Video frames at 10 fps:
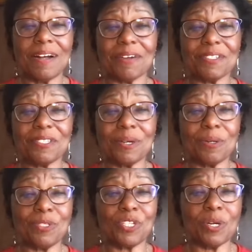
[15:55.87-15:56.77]
or
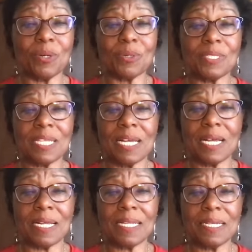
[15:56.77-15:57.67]
so chose
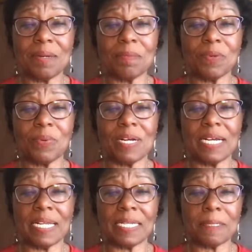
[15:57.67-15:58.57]
number
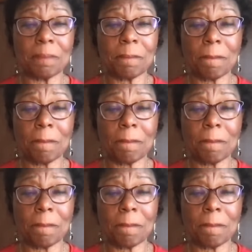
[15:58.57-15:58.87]
one,